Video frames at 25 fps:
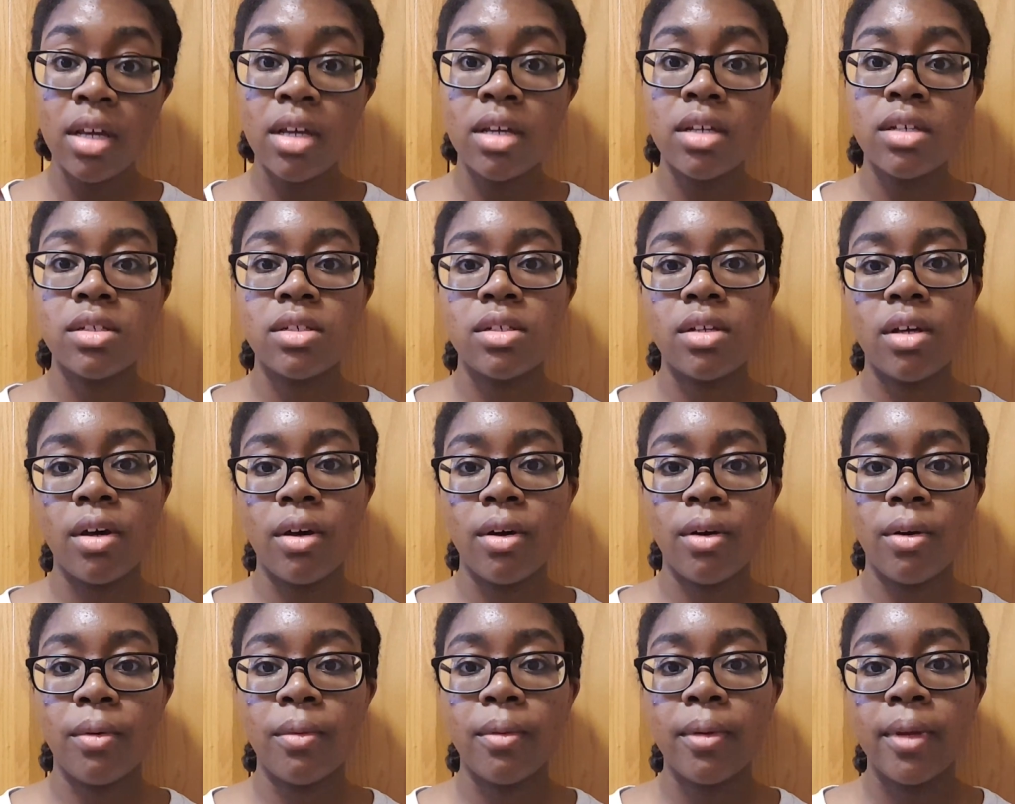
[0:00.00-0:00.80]

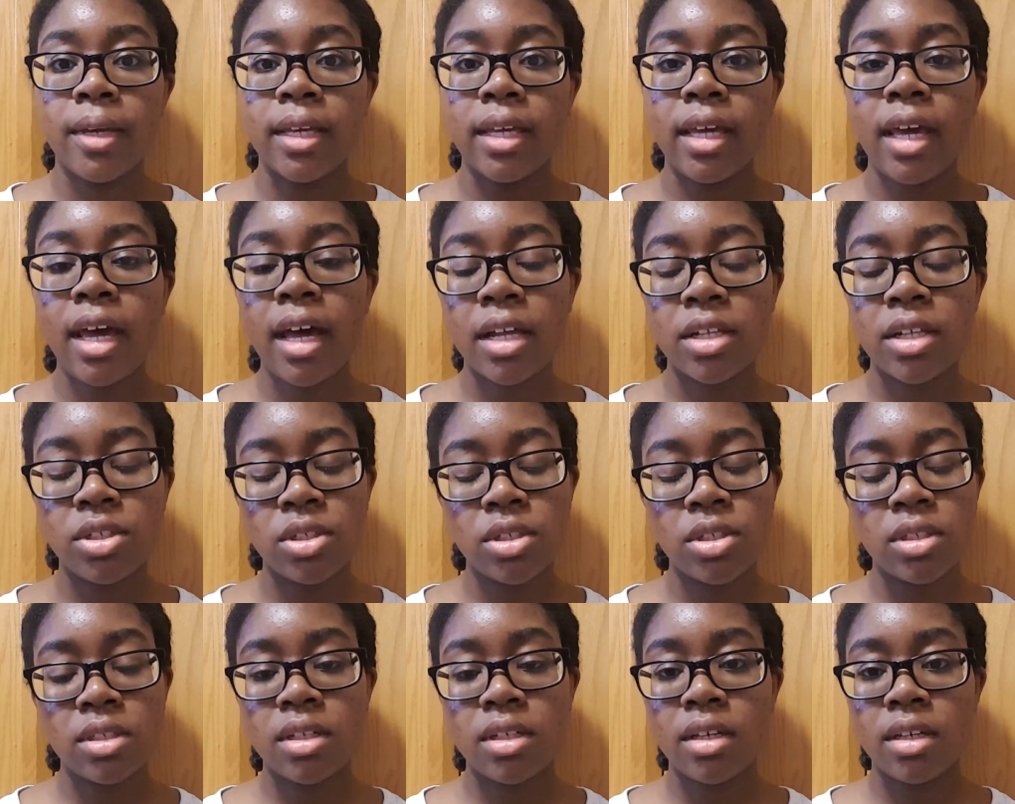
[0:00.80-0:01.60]
So yeah, it's
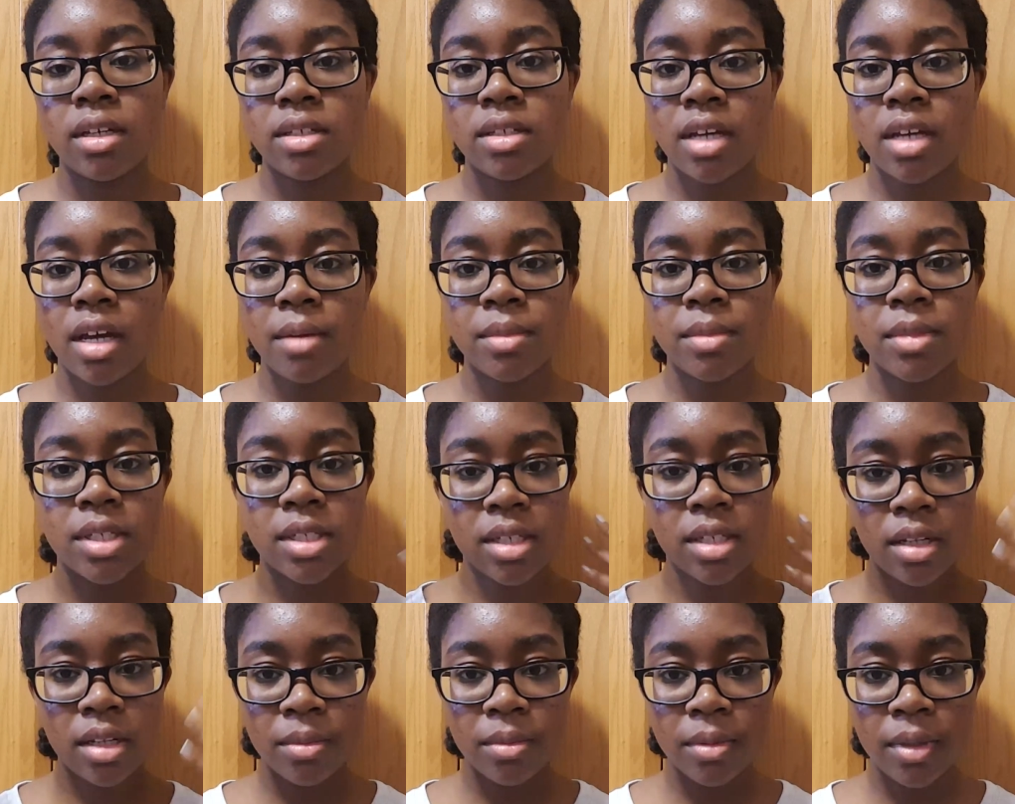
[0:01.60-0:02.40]
just a time to
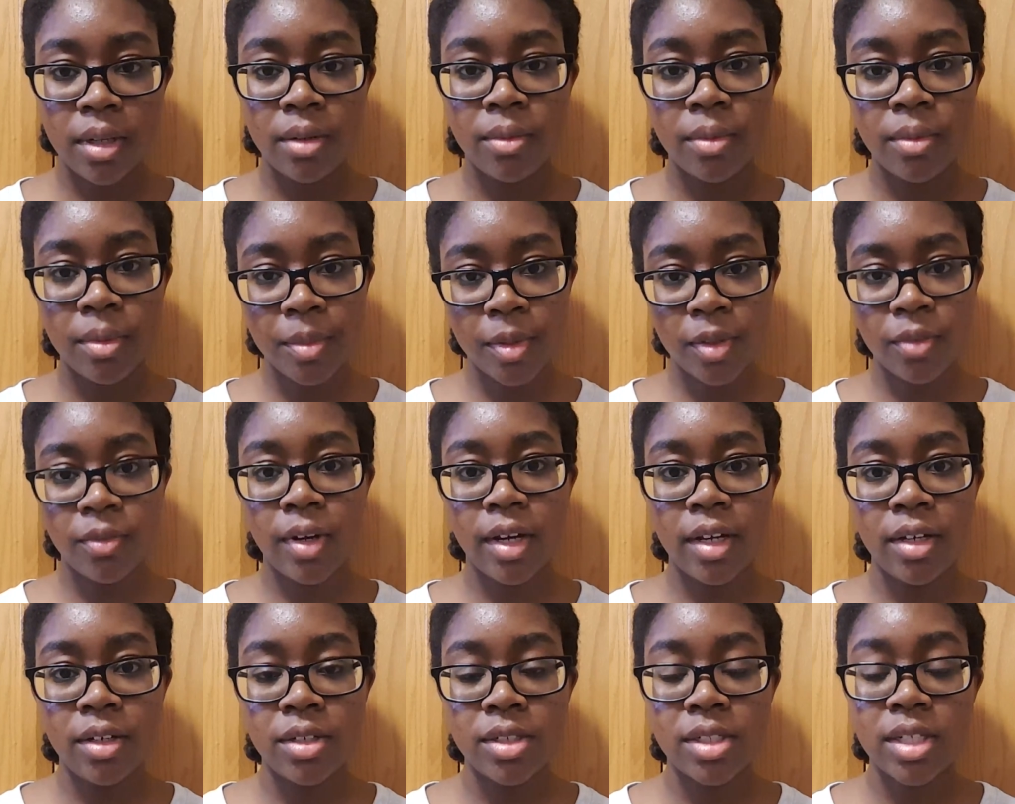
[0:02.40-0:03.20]
celebrate women
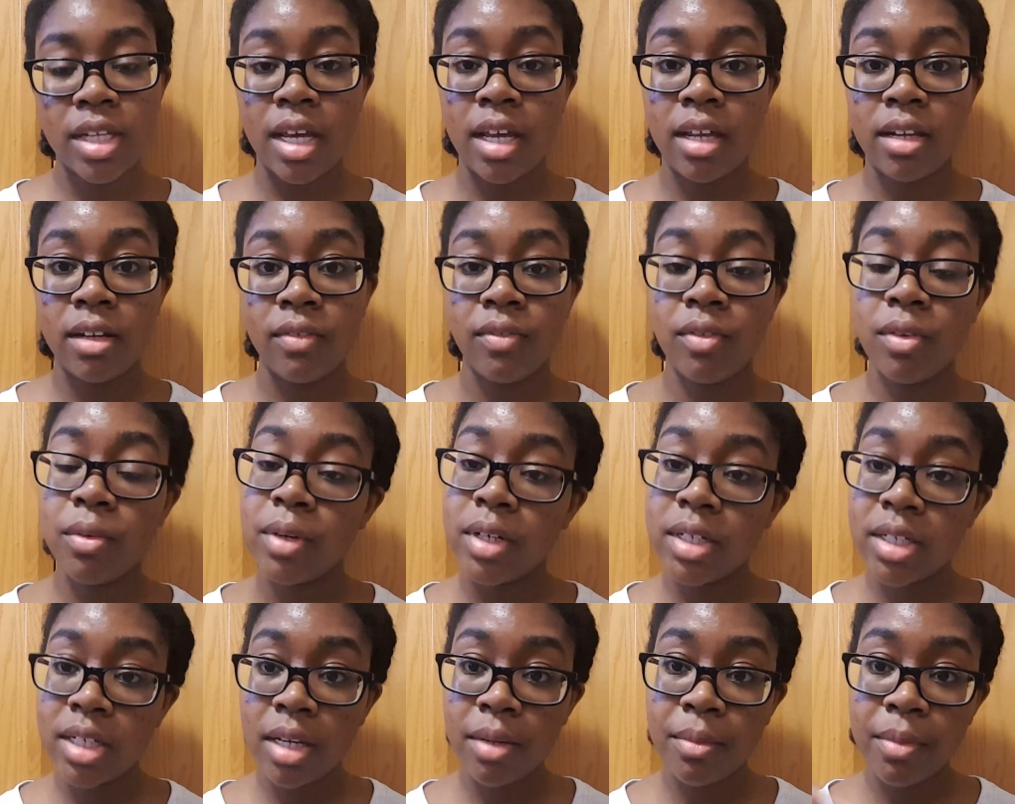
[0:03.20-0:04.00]
writers, and if you
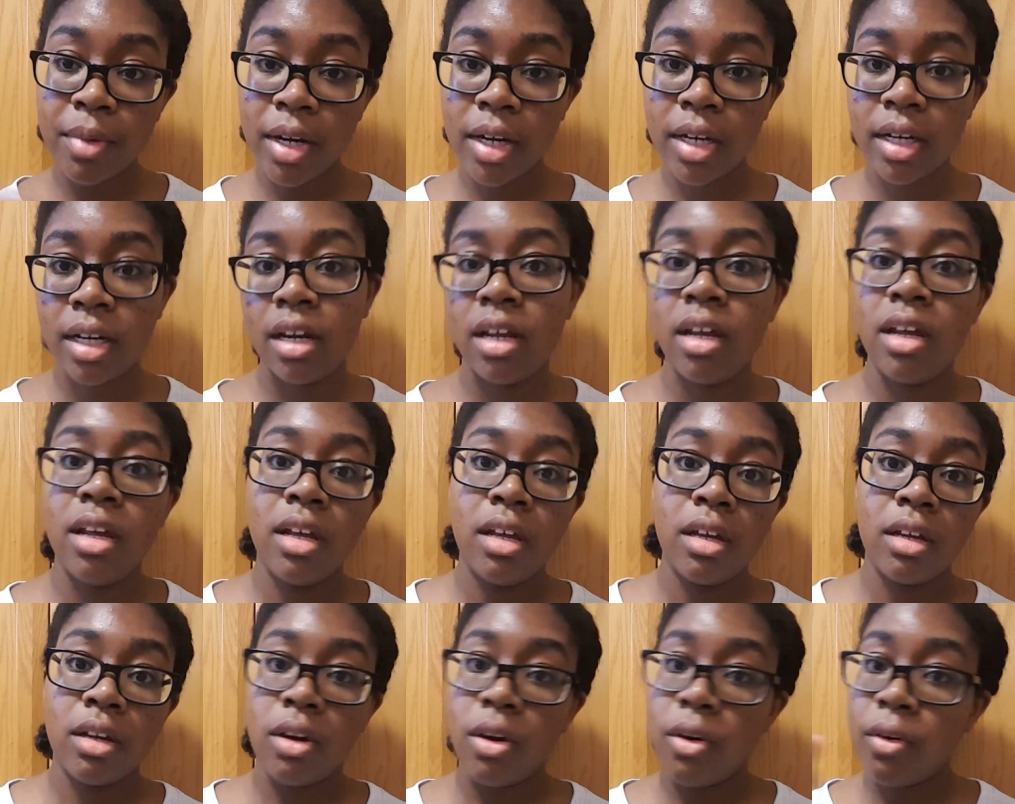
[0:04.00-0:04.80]
want to take part,
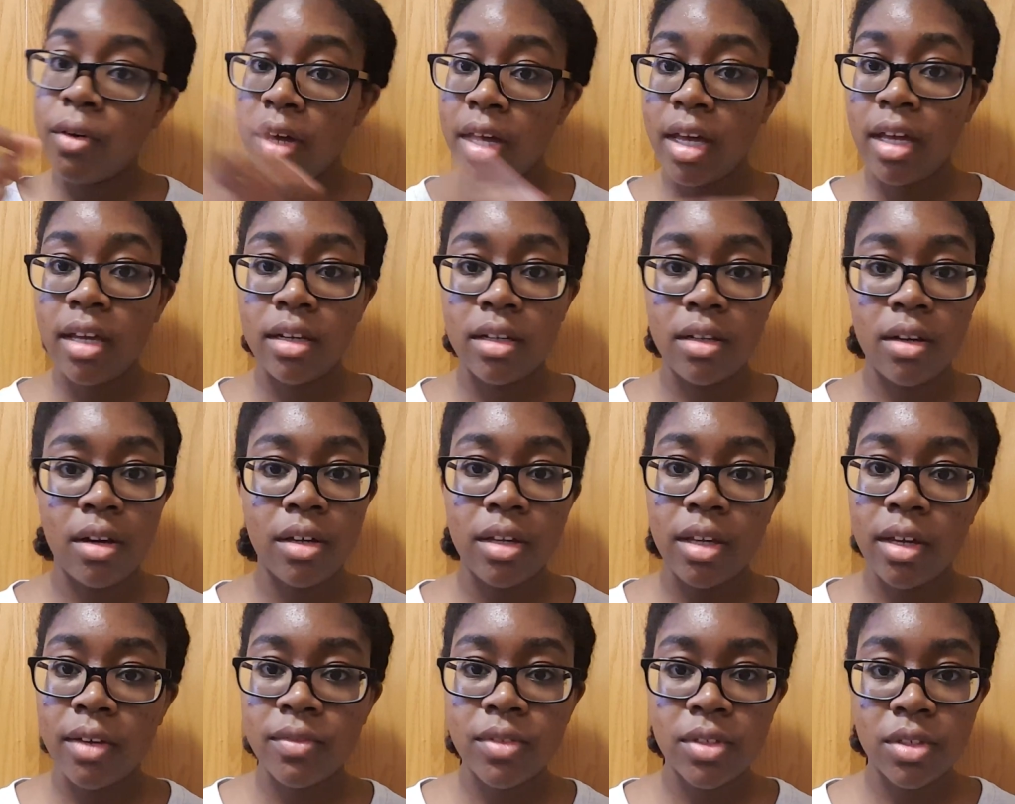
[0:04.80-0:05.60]
go ahead. All you
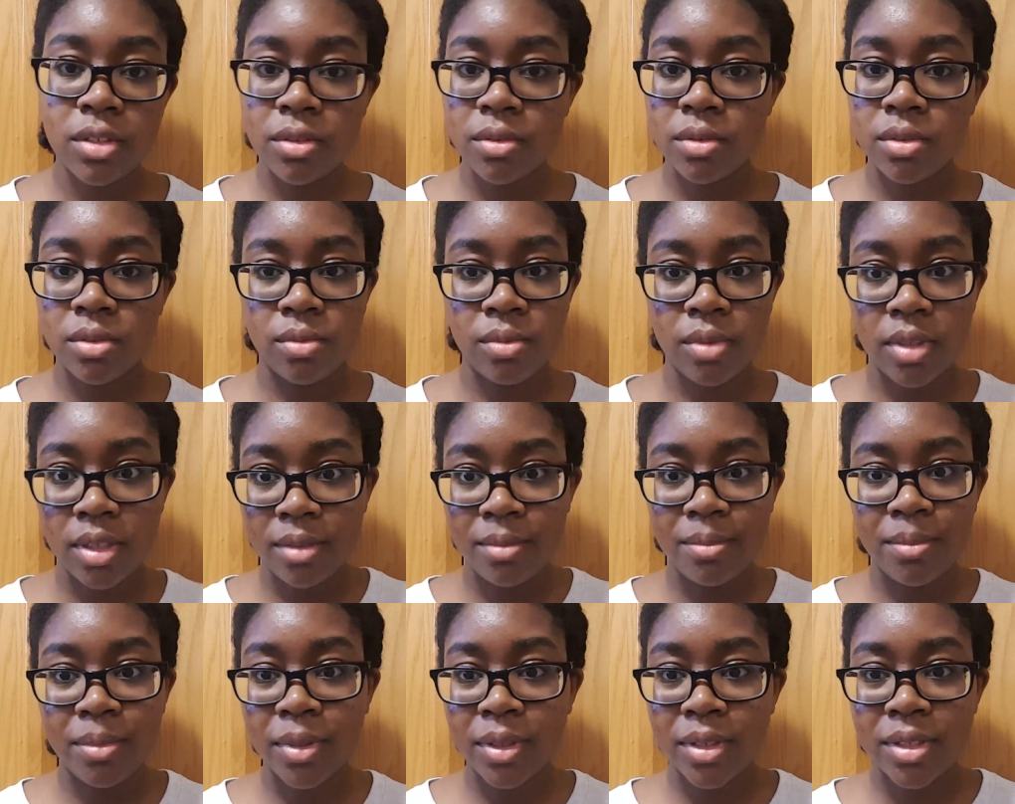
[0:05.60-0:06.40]
have to do is
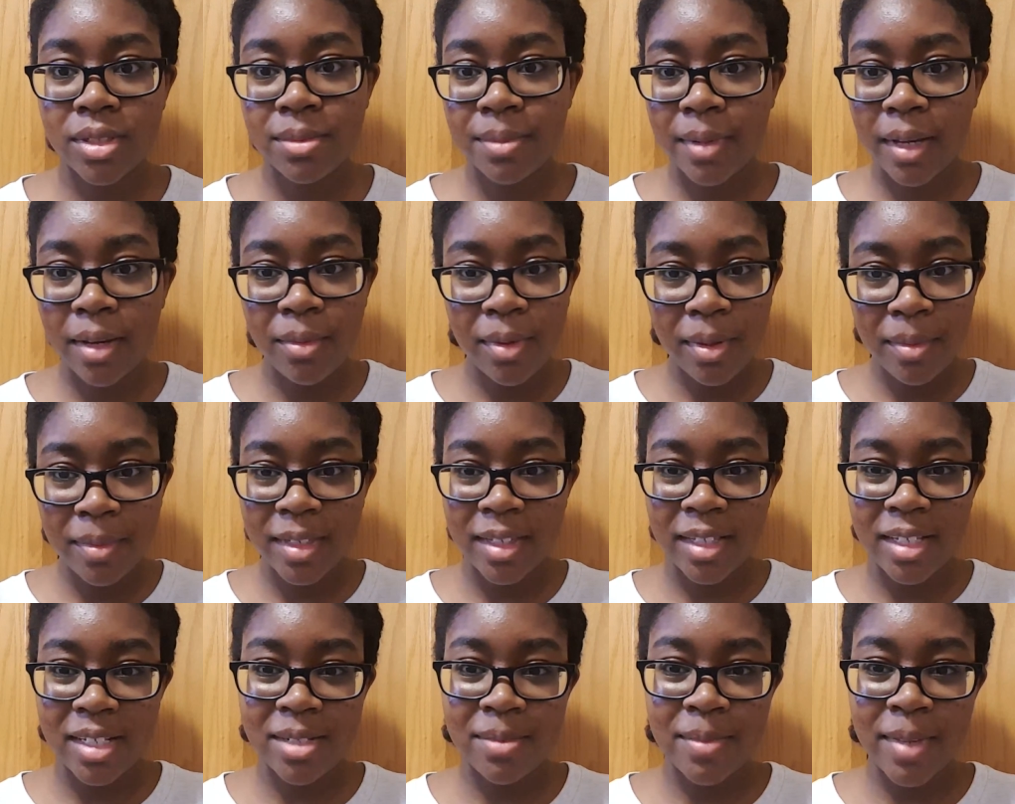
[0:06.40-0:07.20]
read books by women
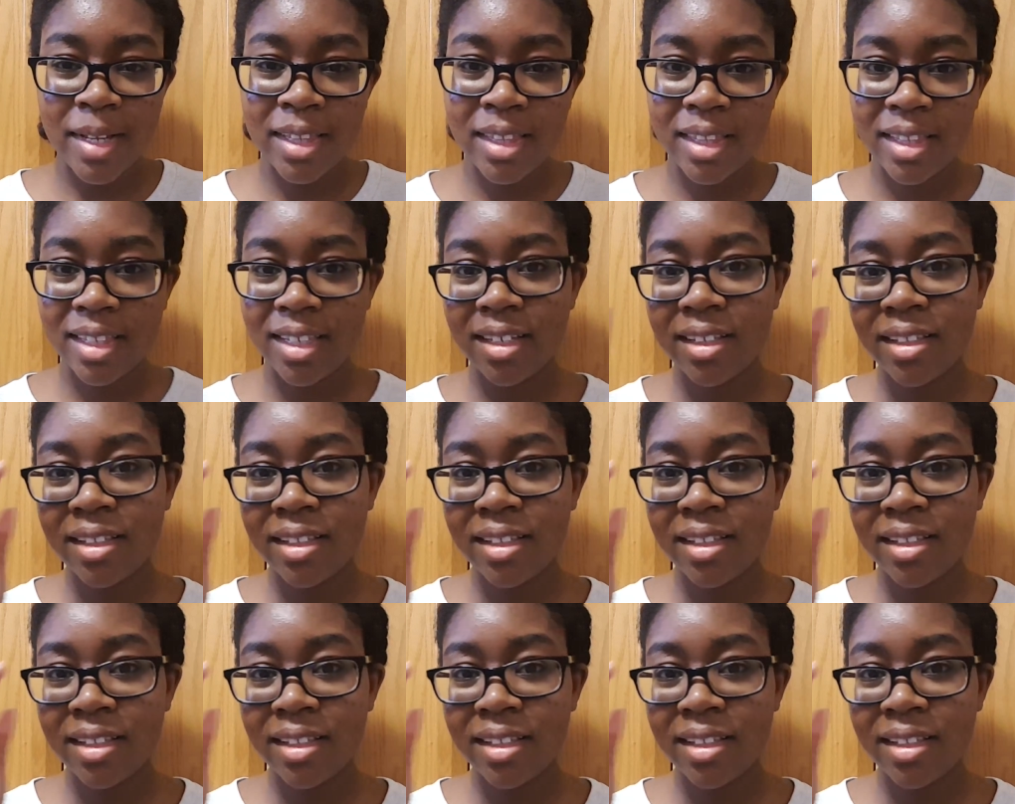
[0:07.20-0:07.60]
this month.